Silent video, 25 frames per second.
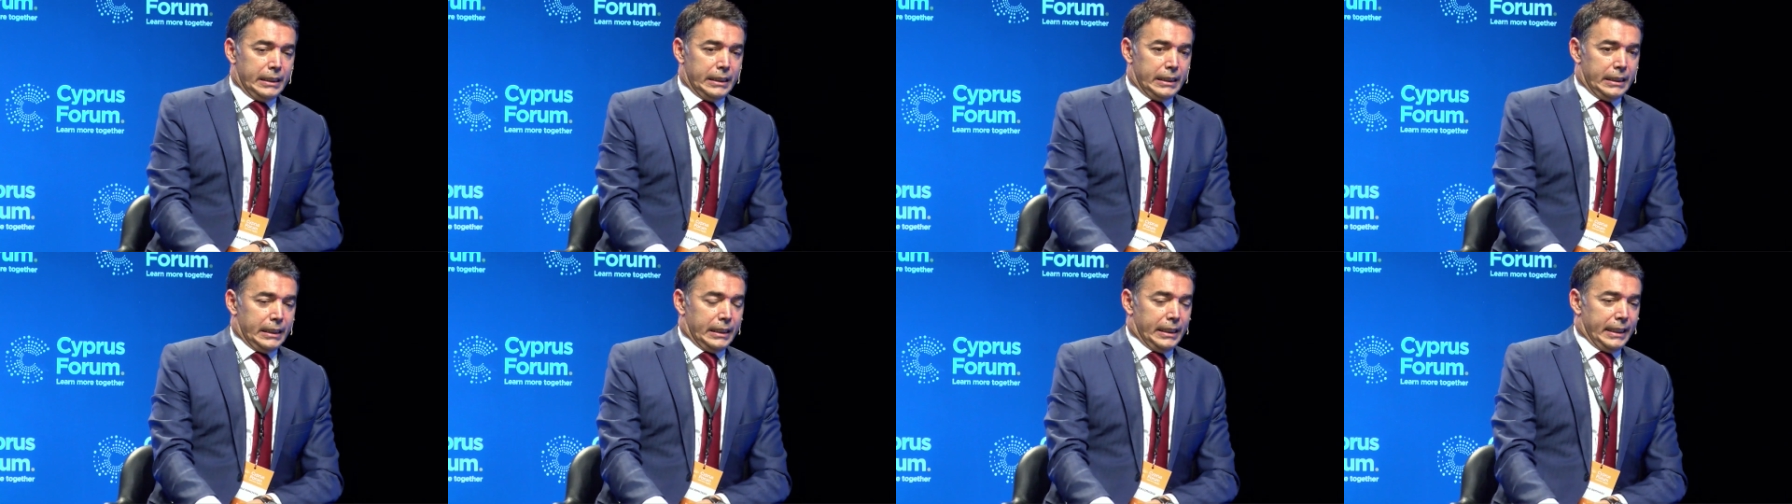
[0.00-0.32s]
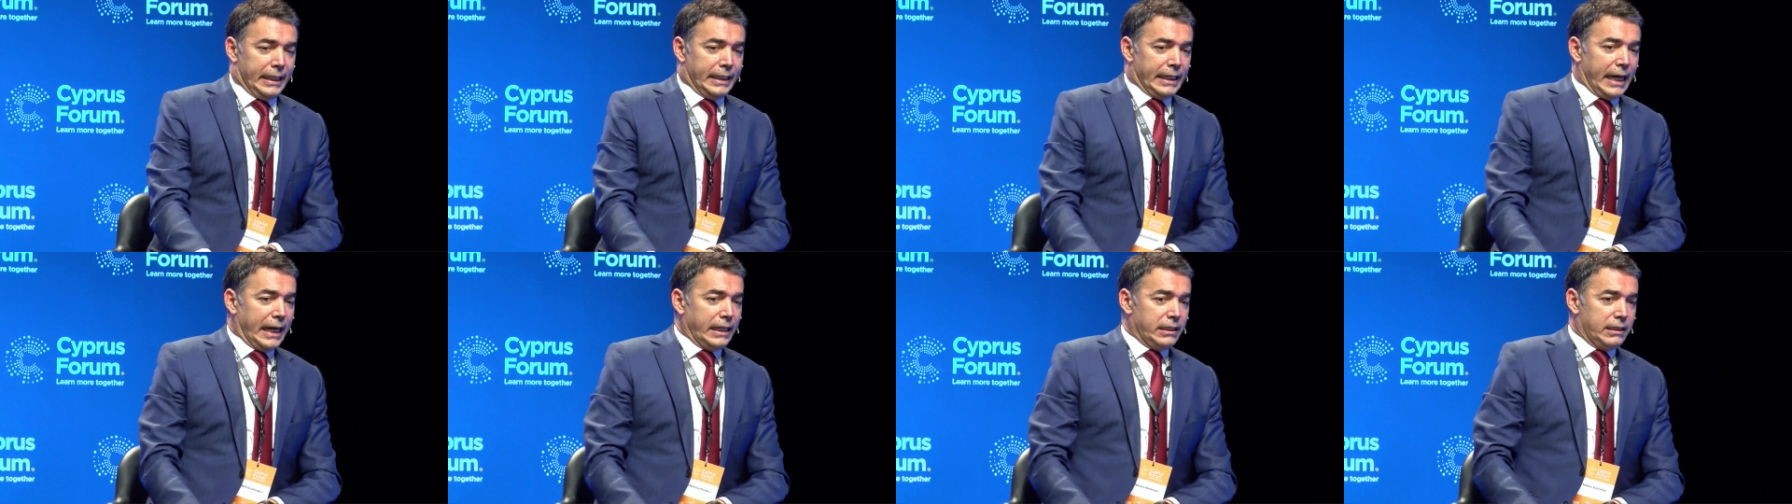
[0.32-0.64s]

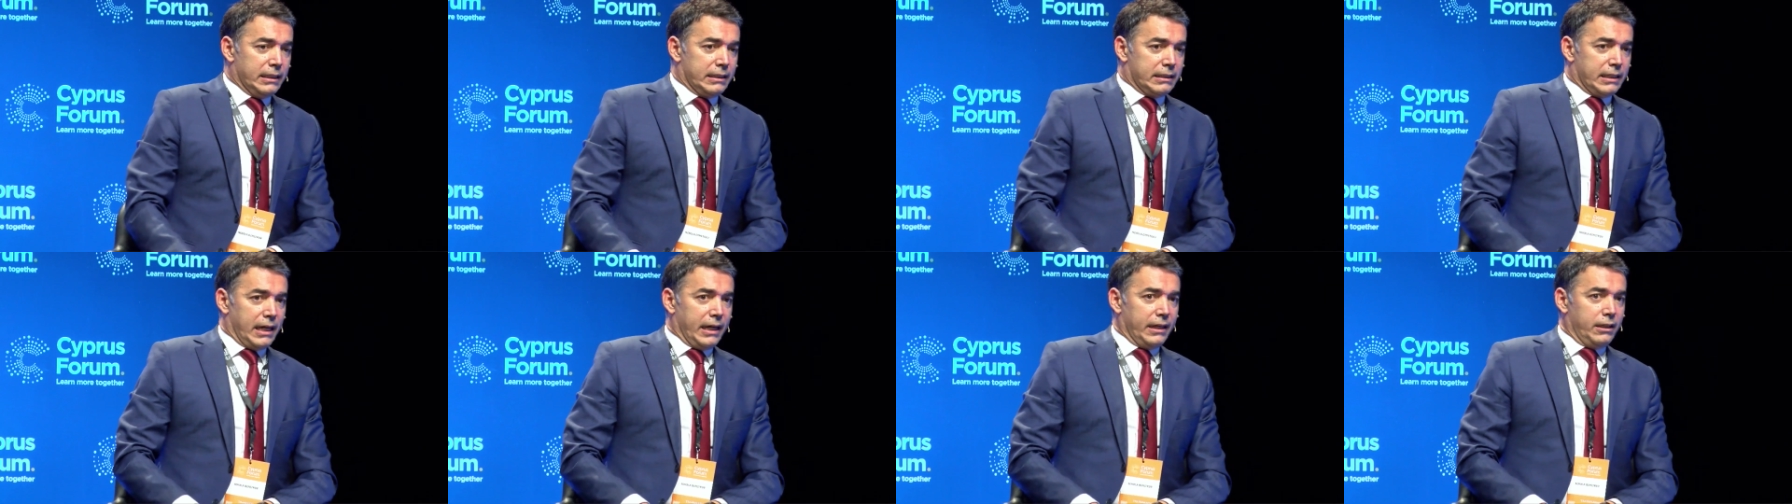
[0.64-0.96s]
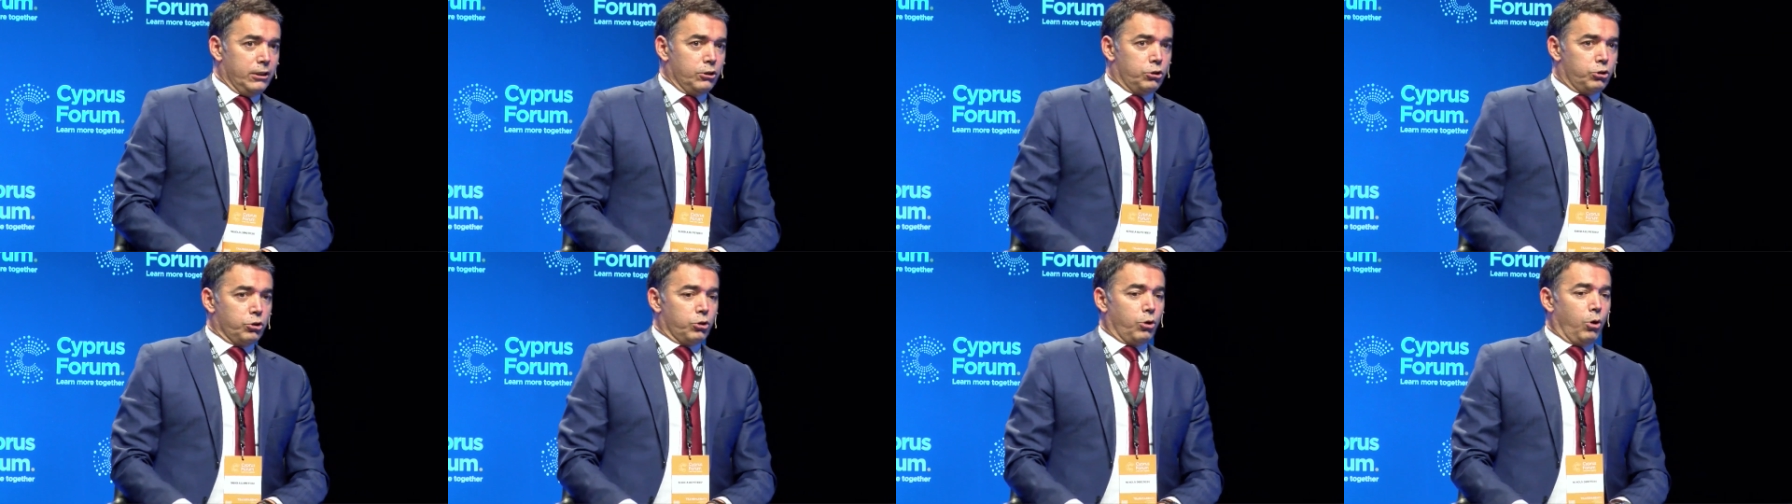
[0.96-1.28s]
And I decided
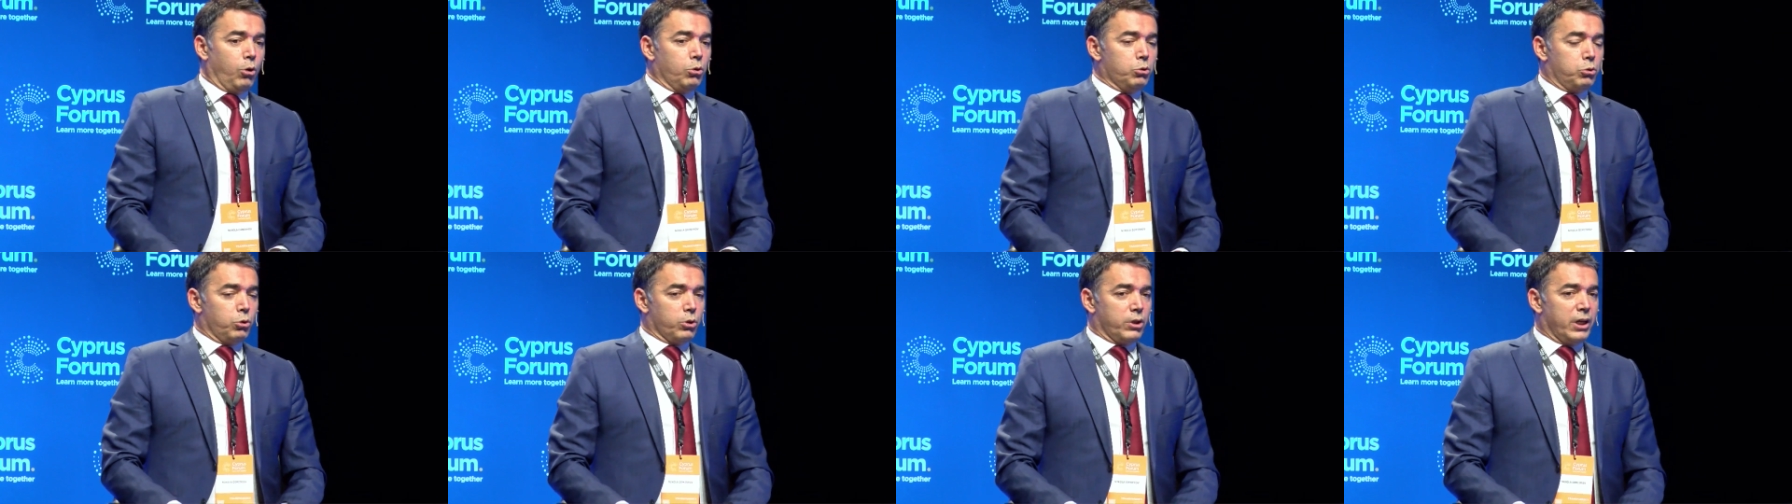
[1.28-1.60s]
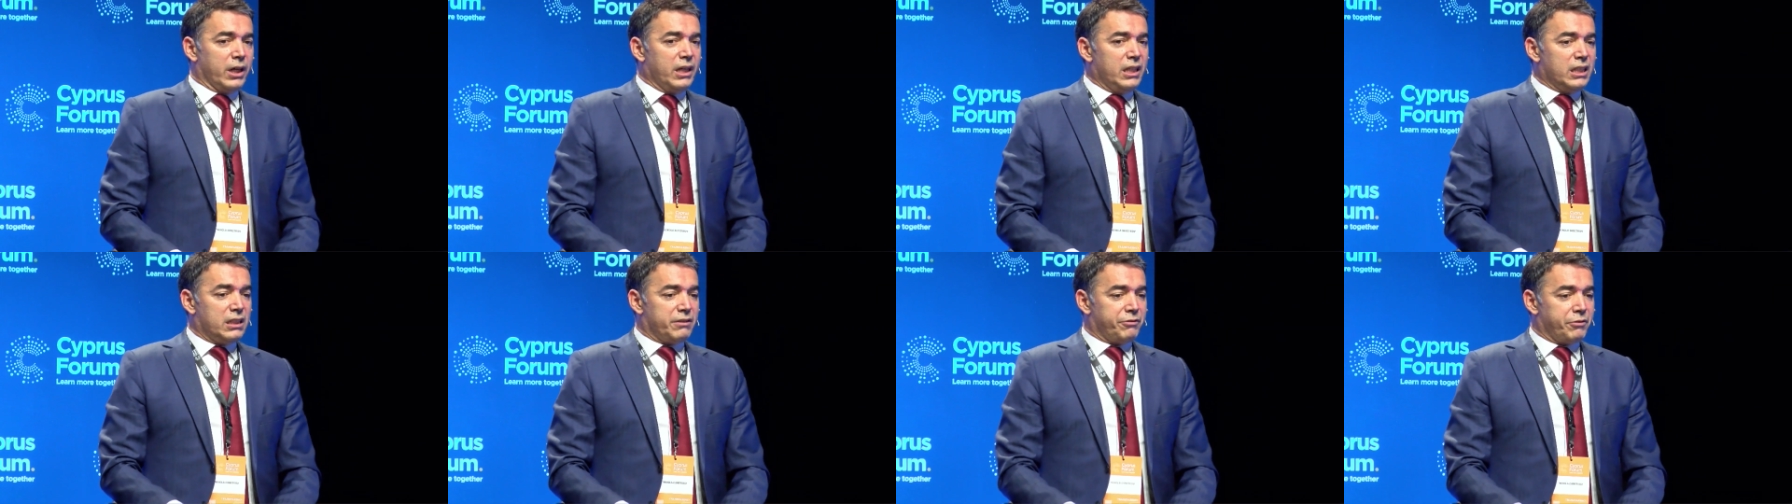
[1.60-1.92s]
to go to
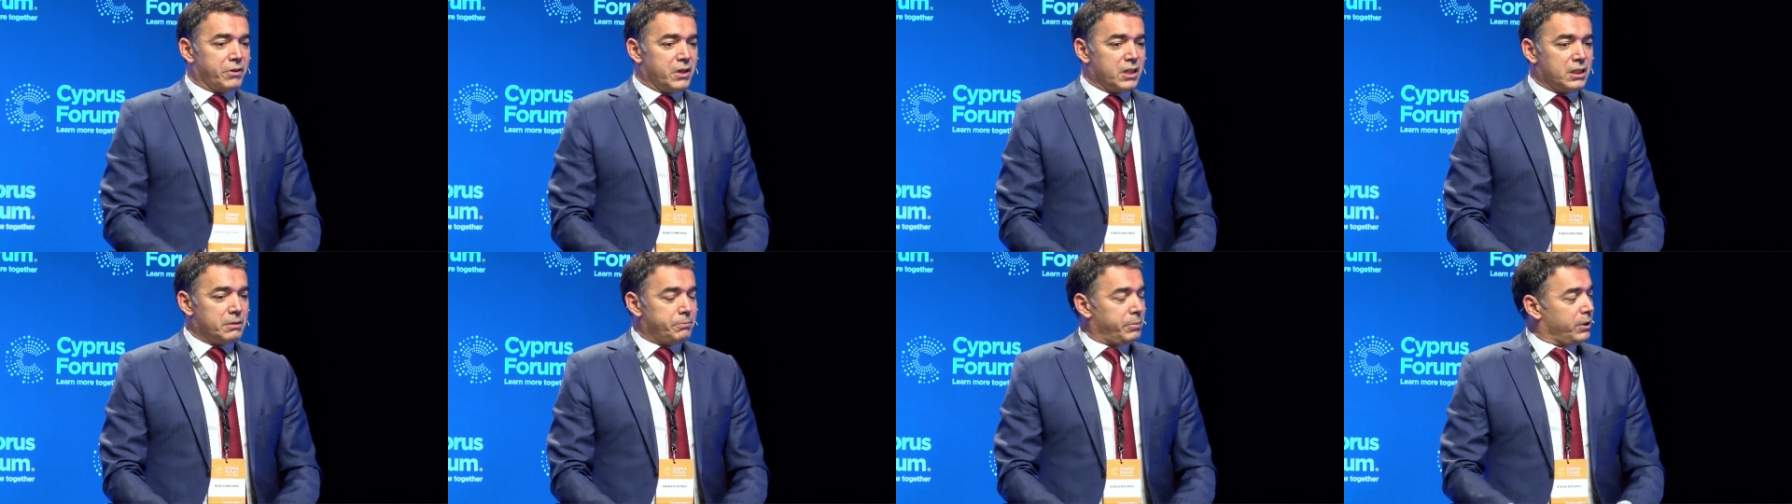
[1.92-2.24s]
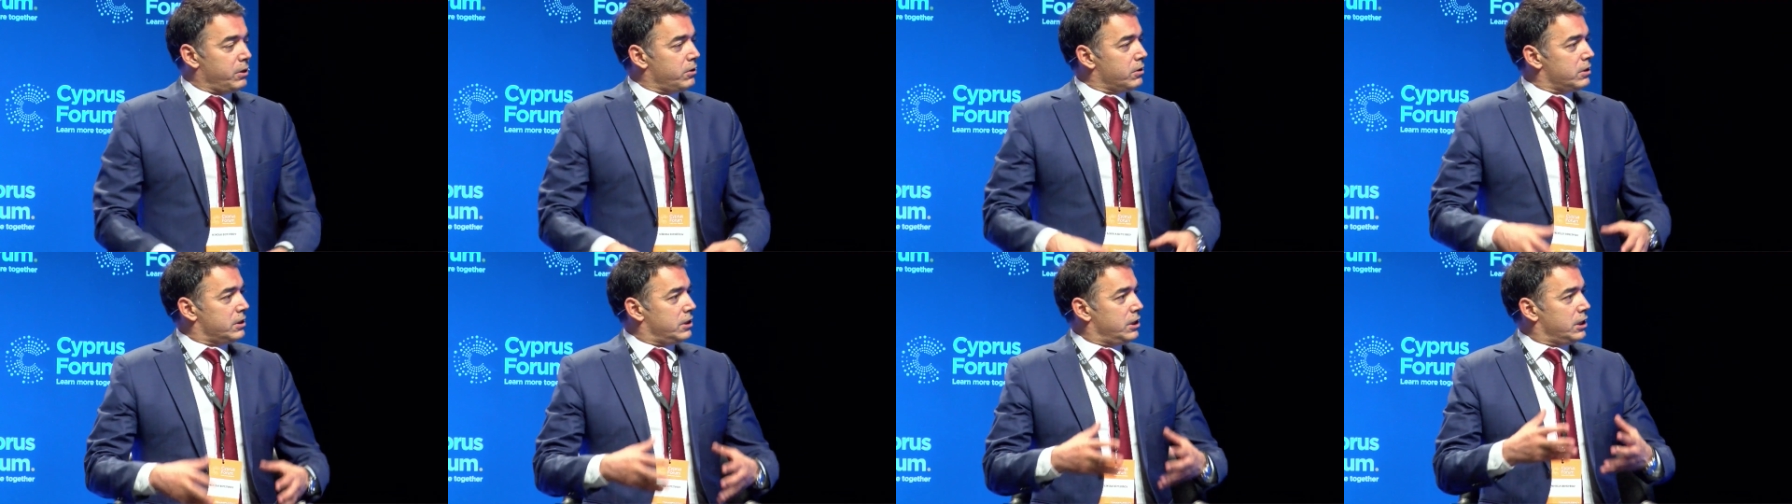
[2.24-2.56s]
Greece first
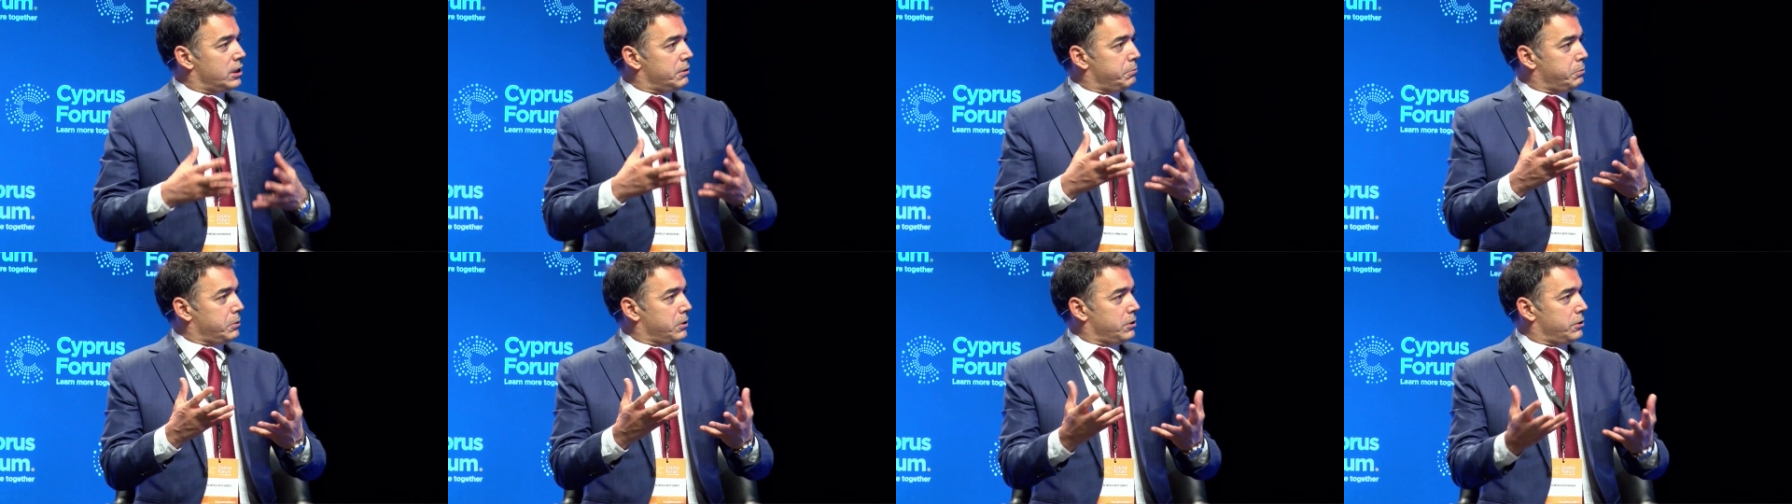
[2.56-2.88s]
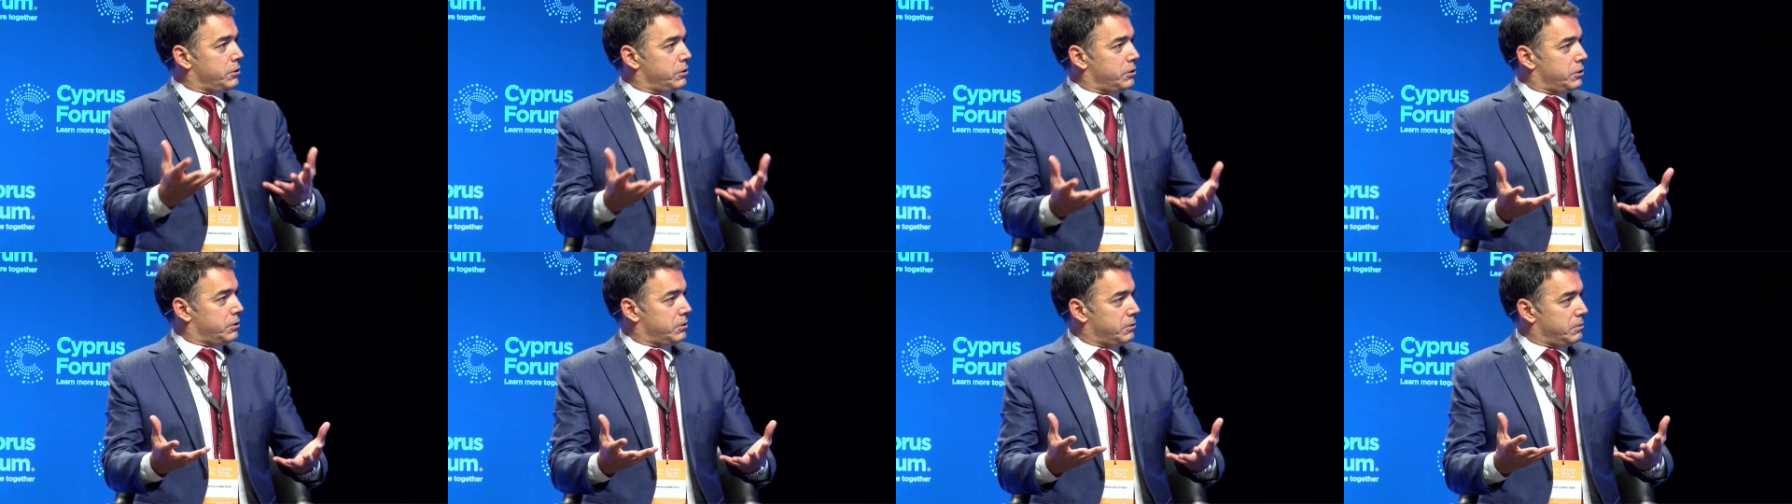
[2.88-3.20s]
because this
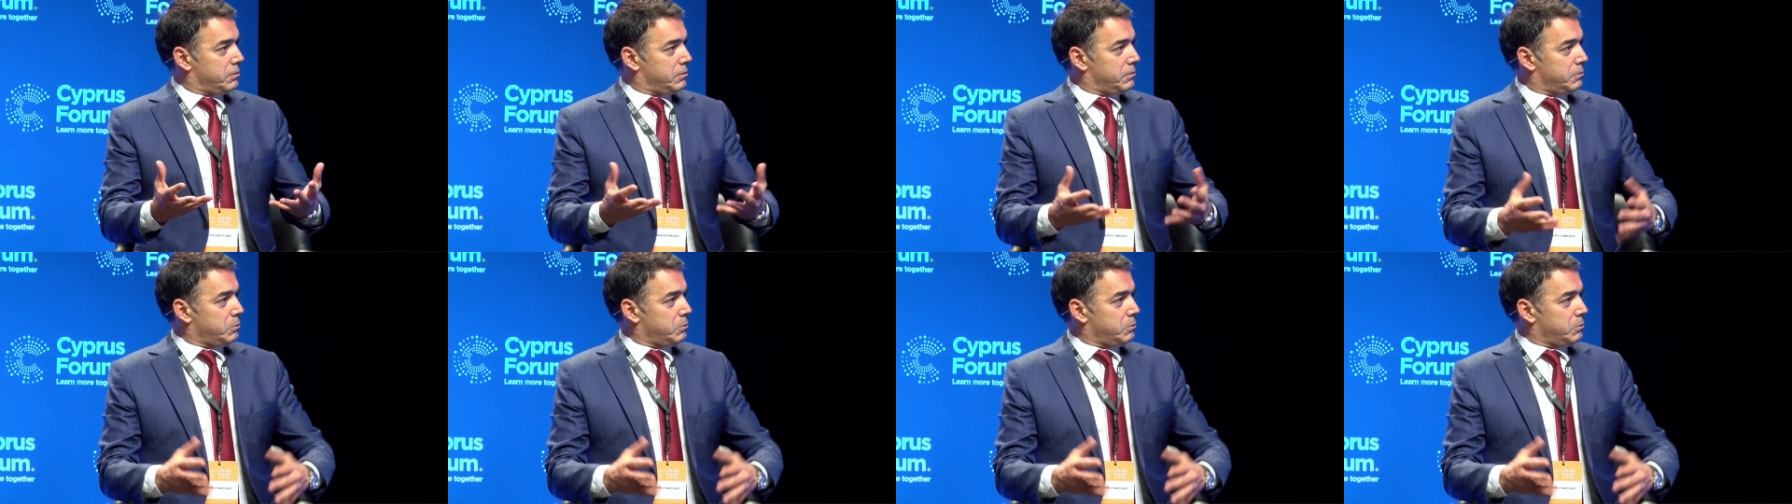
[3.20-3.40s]
was